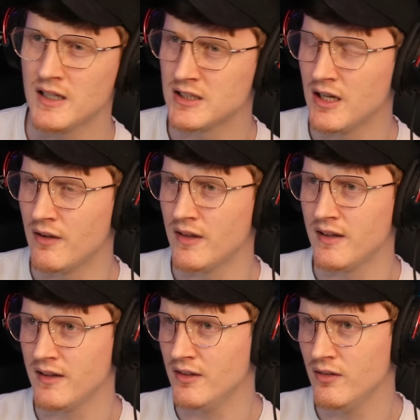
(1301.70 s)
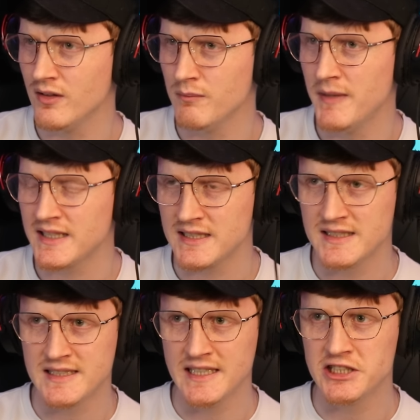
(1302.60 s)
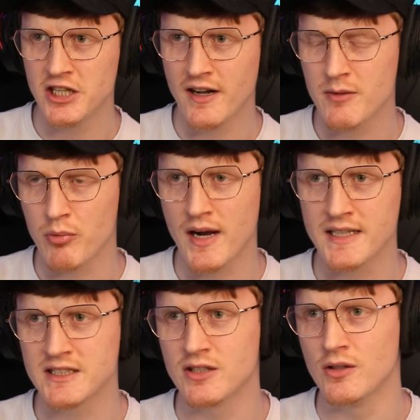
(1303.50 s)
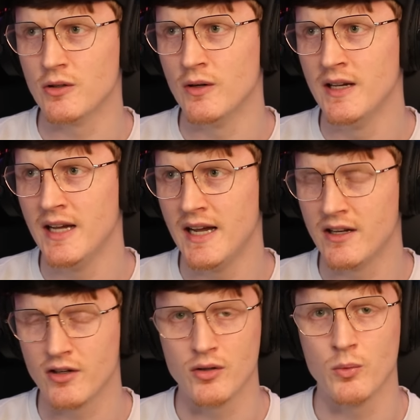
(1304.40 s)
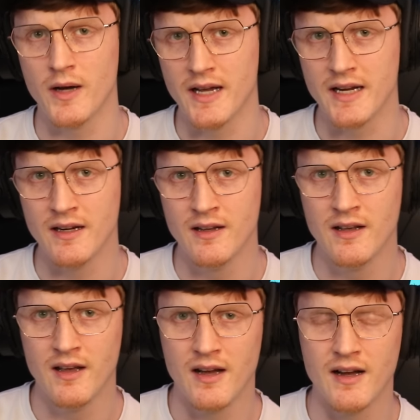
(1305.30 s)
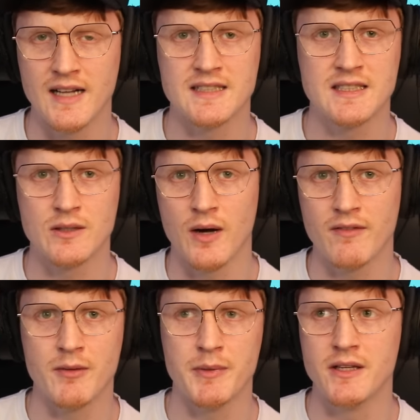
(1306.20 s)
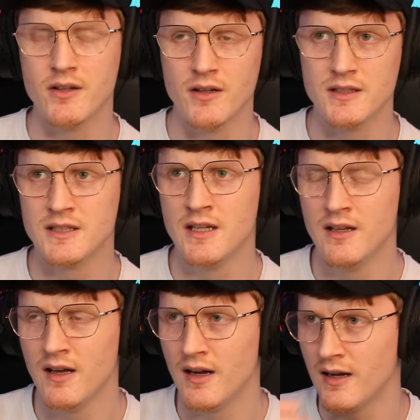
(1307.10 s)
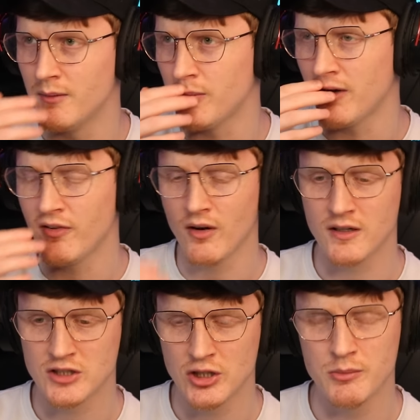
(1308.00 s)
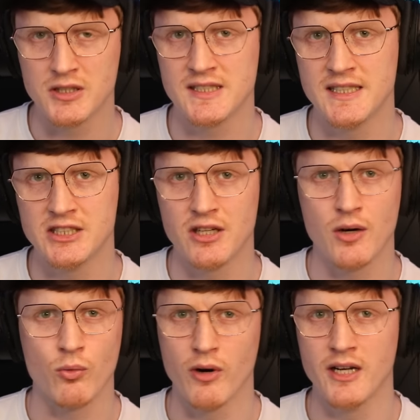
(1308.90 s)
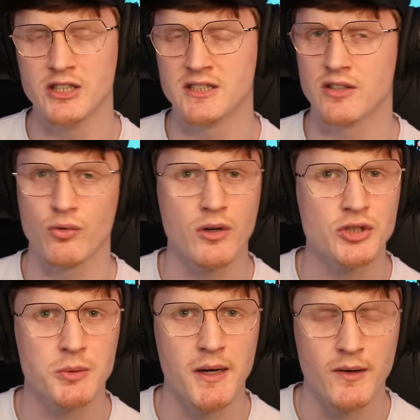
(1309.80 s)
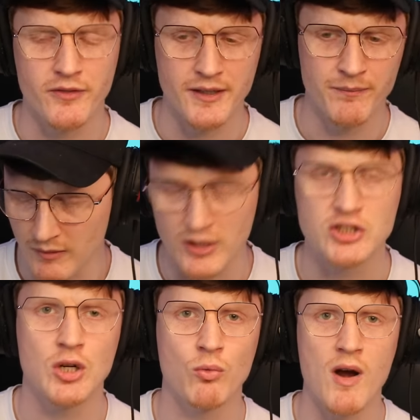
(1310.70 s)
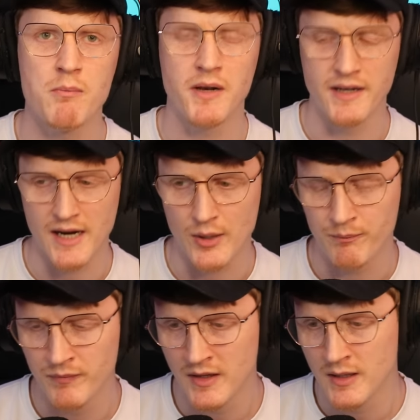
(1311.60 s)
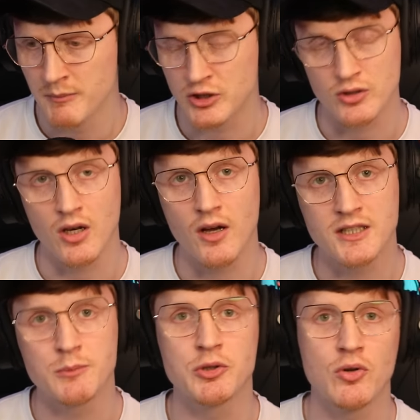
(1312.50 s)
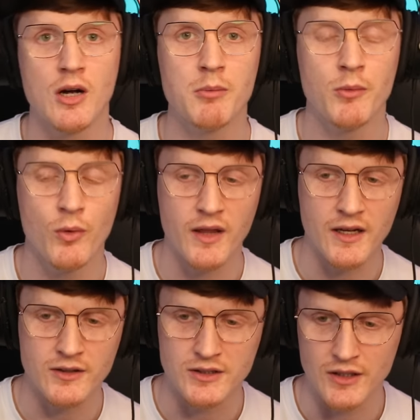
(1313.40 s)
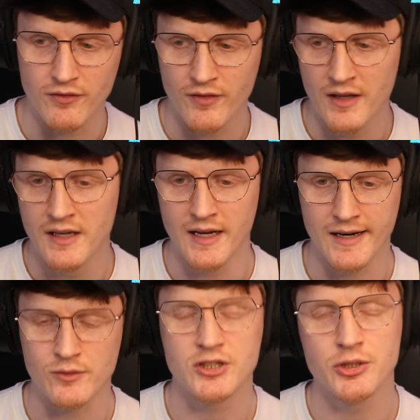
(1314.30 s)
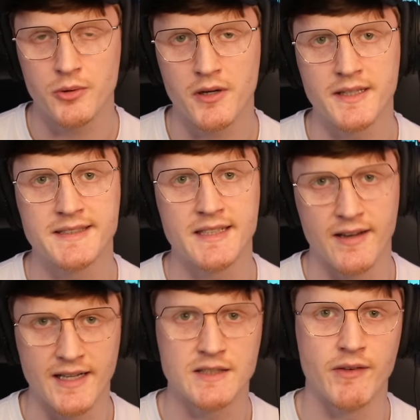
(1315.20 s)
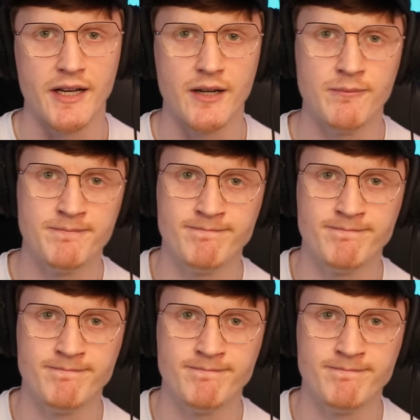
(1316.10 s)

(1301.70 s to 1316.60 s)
I don't know. That you can mix in CGI and practical in a good way and still have it be good. But I feel like too much CGI really just throws you out of it. I'm going to stop rambling now. Be sure to like, subscribe, all that good stuff. And I'll see you guys in the next video.